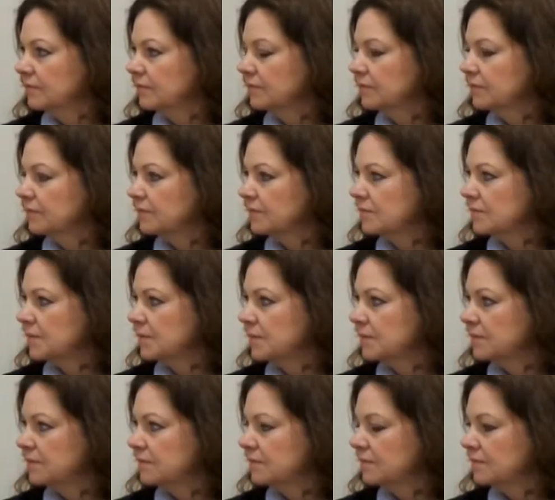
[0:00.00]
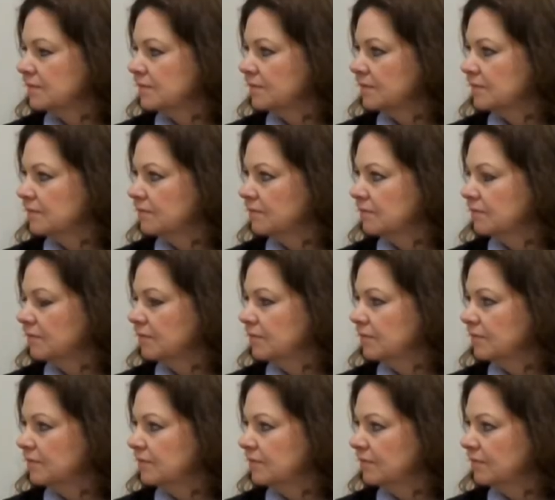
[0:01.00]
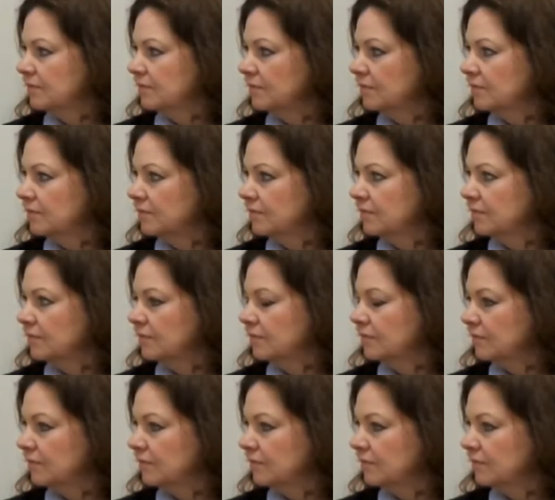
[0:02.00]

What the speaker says: [no speech]